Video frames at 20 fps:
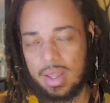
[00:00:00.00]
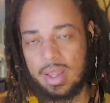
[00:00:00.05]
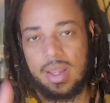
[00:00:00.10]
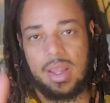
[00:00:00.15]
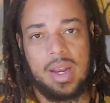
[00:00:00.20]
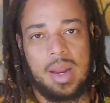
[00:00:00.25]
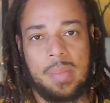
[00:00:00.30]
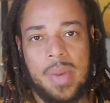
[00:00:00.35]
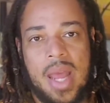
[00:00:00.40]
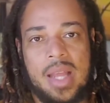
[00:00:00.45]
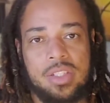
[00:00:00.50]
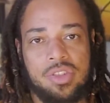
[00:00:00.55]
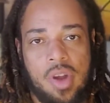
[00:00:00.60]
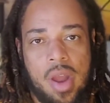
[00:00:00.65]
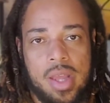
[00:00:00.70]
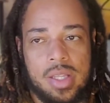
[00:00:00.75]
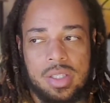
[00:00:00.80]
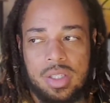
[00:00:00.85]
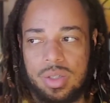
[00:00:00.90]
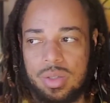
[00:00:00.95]
and I'm not
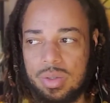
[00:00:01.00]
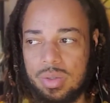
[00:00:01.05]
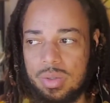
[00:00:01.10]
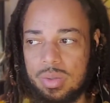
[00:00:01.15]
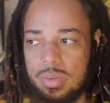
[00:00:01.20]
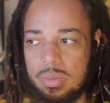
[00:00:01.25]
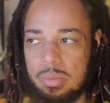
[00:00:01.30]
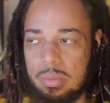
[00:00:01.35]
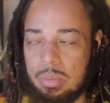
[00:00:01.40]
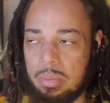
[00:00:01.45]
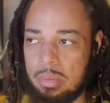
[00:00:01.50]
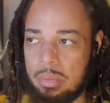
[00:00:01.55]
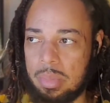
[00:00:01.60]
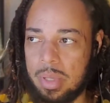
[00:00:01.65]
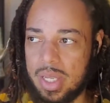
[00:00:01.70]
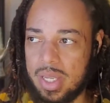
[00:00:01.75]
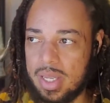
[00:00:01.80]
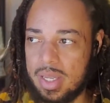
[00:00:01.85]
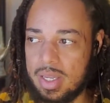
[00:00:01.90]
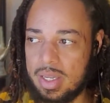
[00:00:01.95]
trying to
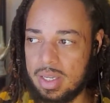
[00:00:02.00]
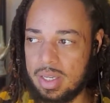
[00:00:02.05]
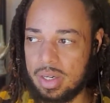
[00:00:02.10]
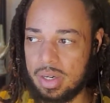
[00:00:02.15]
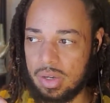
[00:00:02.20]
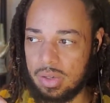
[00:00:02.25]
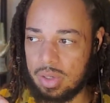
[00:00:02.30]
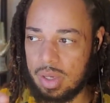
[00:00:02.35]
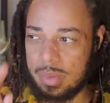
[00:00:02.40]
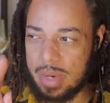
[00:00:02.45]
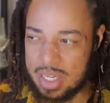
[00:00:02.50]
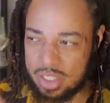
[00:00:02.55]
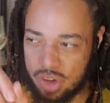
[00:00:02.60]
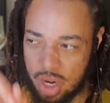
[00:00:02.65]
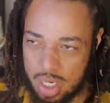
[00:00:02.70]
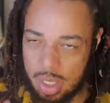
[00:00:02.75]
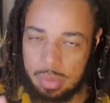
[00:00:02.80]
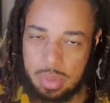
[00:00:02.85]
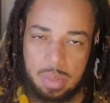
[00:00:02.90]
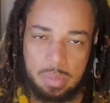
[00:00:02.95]
be, you know, I'm not
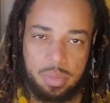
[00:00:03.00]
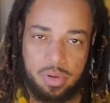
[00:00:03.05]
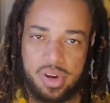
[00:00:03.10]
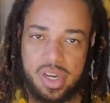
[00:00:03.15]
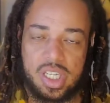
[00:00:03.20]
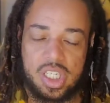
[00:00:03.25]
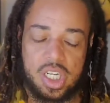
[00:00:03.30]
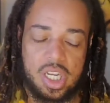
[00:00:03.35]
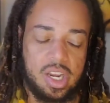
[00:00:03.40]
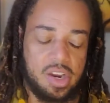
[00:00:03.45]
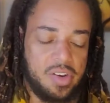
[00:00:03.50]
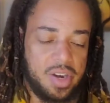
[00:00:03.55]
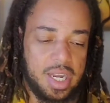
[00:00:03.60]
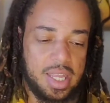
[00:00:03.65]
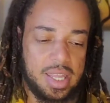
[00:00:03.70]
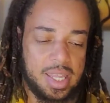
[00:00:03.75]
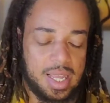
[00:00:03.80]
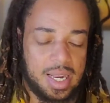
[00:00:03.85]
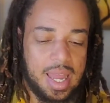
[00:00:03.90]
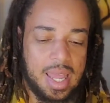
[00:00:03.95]
trying to be preachy or
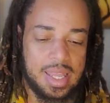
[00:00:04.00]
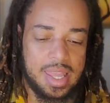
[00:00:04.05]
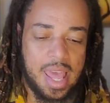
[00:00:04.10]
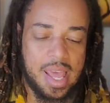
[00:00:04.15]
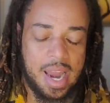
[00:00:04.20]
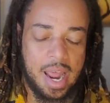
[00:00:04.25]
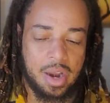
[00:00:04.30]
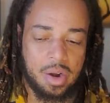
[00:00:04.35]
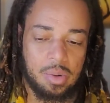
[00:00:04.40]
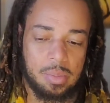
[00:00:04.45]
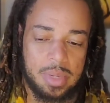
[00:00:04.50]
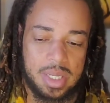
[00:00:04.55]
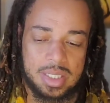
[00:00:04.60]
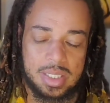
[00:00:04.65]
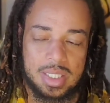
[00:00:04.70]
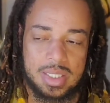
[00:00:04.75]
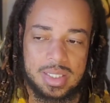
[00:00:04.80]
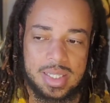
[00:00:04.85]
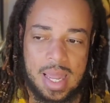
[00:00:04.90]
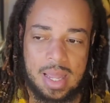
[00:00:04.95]
anything like that. I don't mean
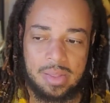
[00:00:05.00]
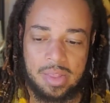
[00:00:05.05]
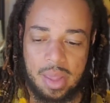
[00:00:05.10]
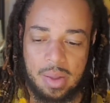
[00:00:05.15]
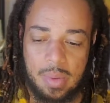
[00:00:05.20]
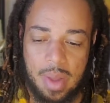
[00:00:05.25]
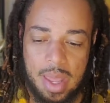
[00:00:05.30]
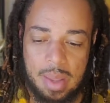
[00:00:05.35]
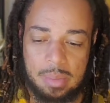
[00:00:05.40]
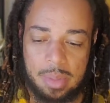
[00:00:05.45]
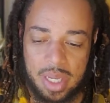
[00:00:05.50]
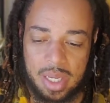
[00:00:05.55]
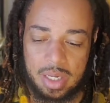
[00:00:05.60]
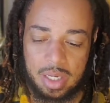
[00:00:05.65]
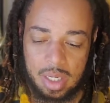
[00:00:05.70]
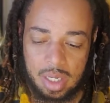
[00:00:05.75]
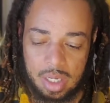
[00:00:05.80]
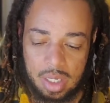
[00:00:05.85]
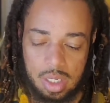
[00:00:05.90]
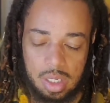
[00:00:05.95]
to sound that way, but
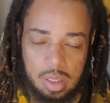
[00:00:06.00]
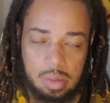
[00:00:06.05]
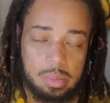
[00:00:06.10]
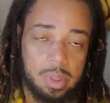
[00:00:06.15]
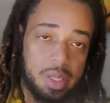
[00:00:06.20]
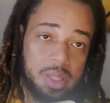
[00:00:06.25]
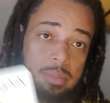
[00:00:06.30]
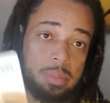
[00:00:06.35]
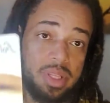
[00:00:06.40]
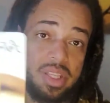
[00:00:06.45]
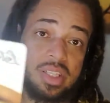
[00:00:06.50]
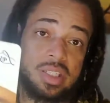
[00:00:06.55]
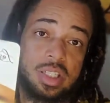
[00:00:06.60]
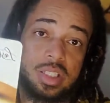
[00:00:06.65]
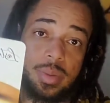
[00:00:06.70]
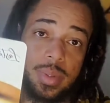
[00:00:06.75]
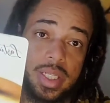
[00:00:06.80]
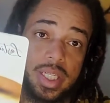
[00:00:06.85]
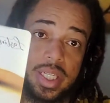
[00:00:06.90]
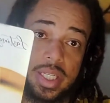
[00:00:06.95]
but but this
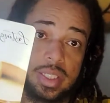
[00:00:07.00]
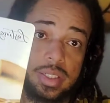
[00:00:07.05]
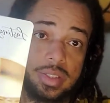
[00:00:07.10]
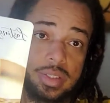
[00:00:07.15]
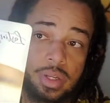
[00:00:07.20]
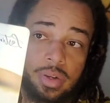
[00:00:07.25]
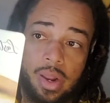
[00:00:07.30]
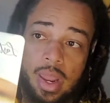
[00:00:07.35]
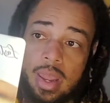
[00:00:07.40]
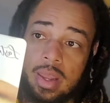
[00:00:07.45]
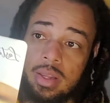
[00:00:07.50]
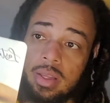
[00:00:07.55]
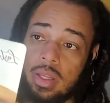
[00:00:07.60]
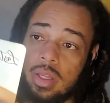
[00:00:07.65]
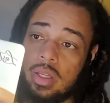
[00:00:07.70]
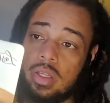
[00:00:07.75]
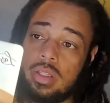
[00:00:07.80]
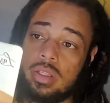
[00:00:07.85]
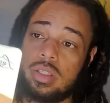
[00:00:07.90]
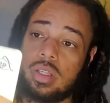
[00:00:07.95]
is what it is. Okay,
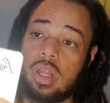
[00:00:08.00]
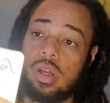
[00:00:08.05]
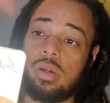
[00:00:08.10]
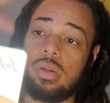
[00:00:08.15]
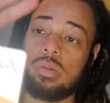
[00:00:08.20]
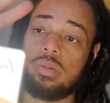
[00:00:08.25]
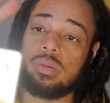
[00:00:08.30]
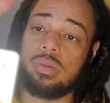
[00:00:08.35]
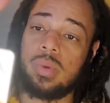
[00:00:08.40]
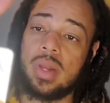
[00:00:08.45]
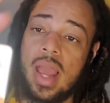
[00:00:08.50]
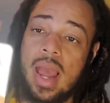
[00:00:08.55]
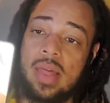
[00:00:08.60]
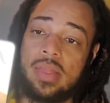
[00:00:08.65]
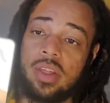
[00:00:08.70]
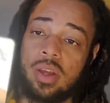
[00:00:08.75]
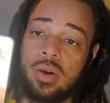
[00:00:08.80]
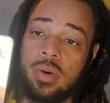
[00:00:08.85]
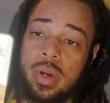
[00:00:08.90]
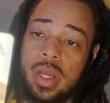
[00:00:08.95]
so we got
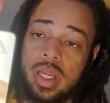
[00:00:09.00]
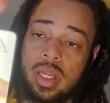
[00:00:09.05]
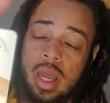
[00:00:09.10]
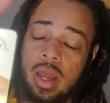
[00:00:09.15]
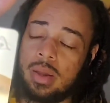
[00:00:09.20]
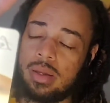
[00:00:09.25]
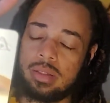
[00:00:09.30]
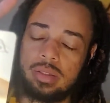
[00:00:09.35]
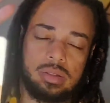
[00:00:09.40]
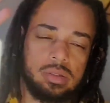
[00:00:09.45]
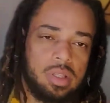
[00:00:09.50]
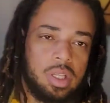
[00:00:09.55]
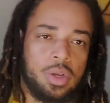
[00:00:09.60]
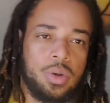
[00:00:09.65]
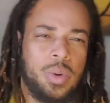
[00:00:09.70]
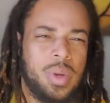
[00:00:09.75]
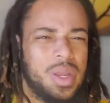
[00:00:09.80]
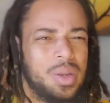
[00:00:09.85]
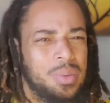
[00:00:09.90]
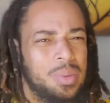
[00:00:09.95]
the queen, uh, the
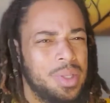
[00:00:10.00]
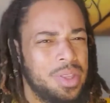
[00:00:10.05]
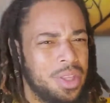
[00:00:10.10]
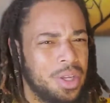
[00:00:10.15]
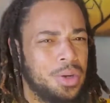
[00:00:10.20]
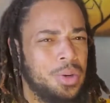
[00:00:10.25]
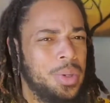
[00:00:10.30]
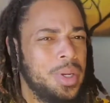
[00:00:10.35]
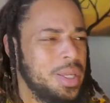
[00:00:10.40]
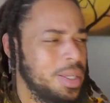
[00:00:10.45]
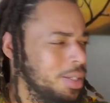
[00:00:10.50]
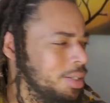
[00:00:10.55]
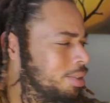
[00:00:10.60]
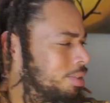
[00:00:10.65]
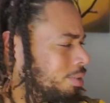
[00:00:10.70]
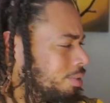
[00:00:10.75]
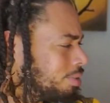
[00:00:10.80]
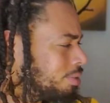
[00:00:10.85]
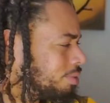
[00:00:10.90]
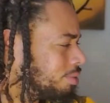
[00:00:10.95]
queen. What the
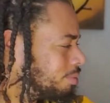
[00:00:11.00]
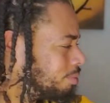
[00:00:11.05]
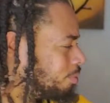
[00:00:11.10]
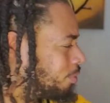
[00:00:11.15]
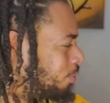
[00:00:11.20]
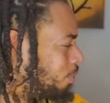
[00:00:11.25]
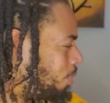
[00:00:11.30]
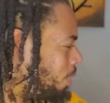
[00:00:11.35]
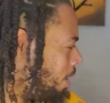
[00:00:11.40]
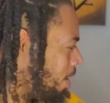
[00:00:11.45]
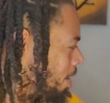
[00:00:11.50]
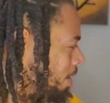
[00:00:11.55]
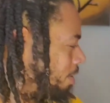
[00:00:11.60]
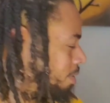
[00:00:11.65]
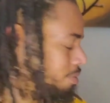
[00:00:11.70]
queen? What?